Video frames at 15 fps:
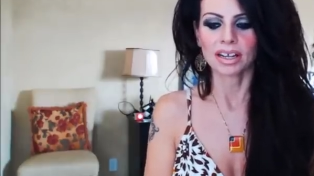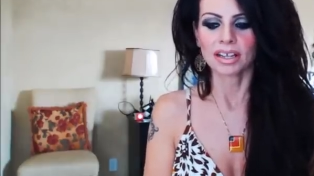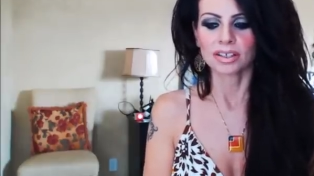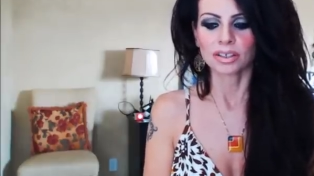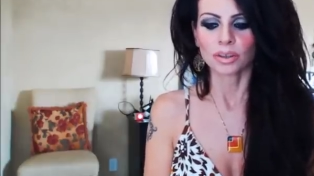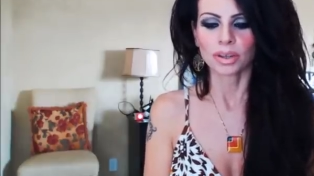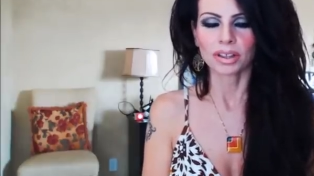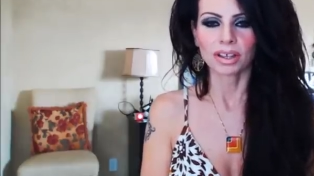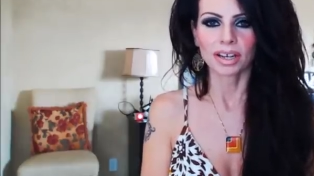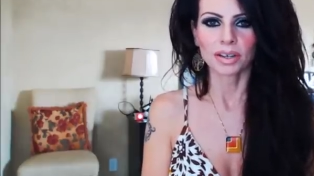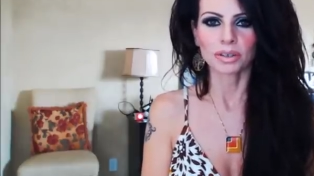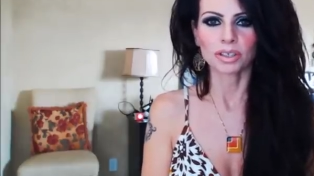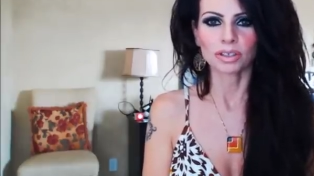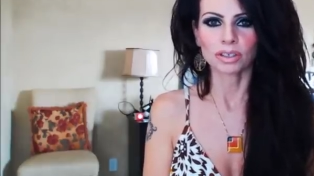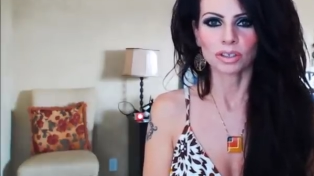So I thought I
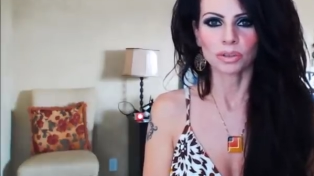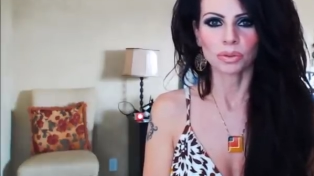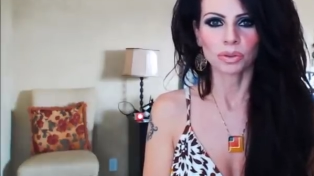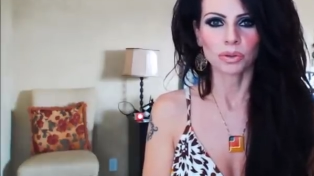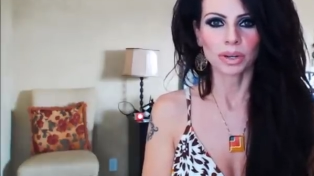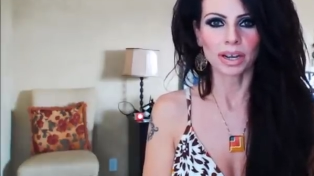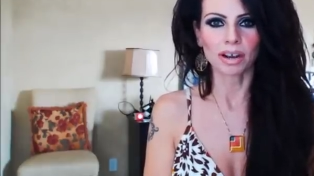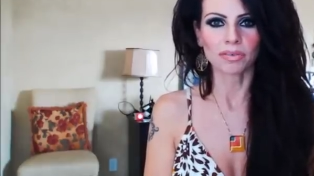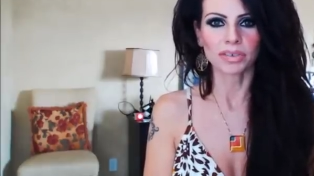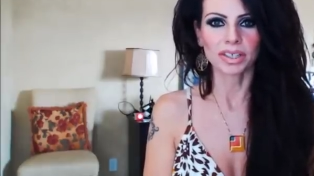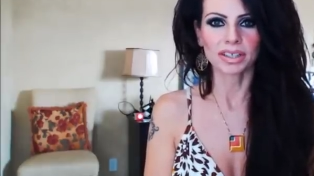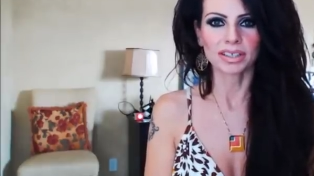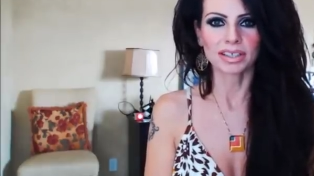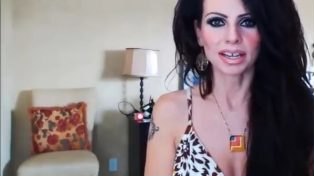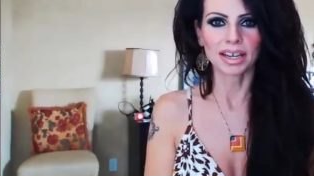would just do a quick outfit of
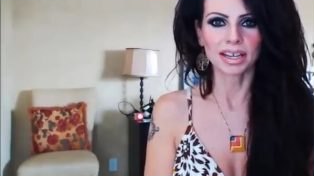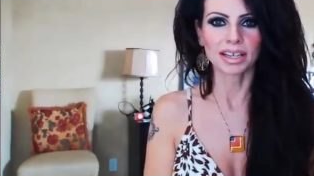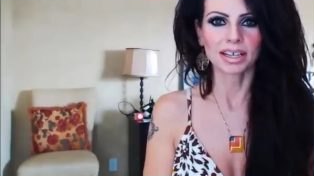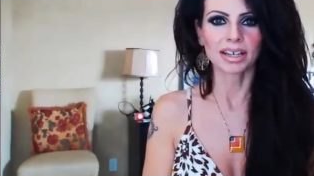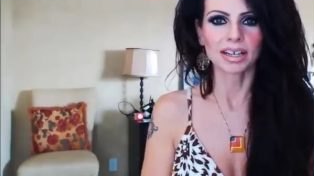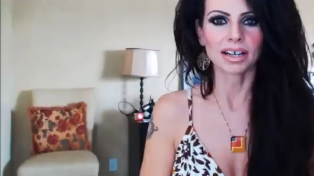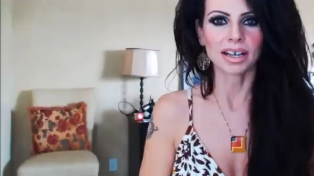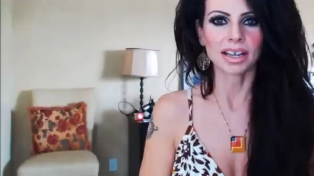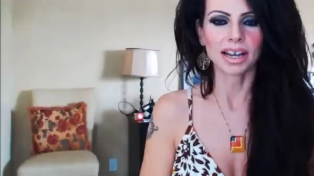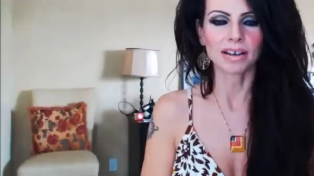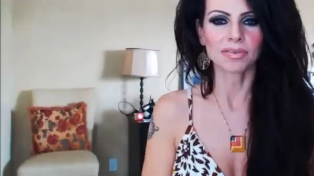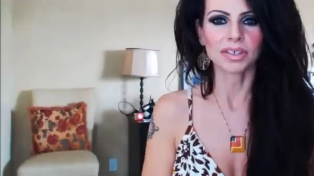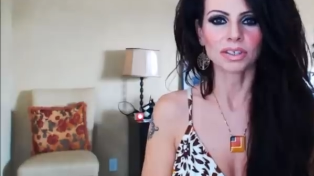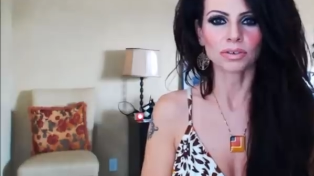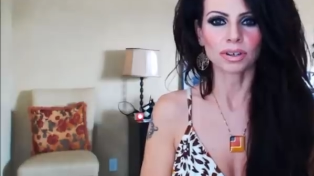the day. I have
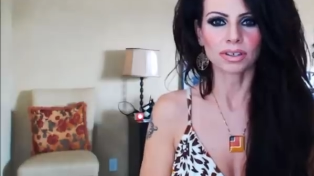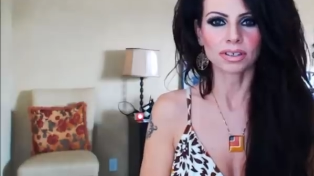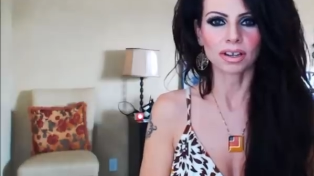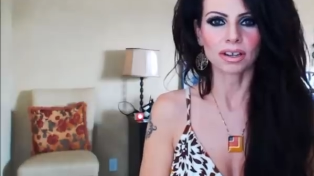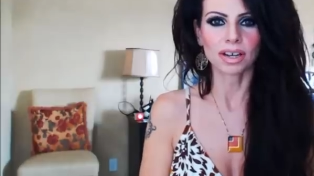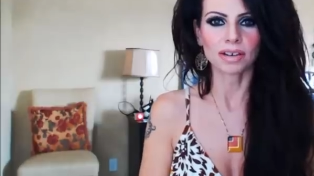this dress on.